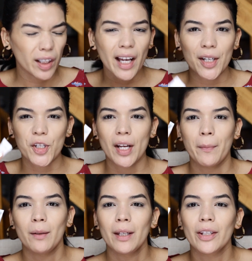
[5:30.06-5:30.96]
blush, I'm
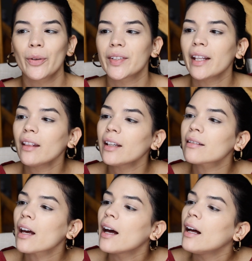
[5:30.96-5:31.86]
going to be using
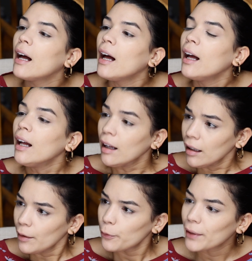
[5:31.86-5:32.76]
these
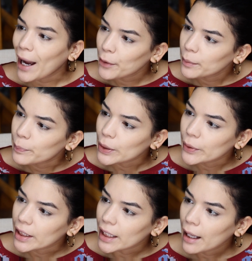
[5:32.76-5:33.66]
Flower
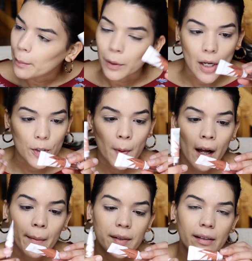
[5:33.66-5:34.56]
Beauty blush
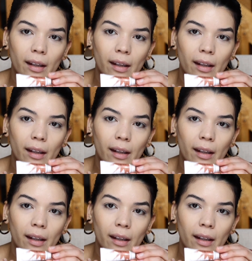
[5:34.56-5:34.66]
bombs.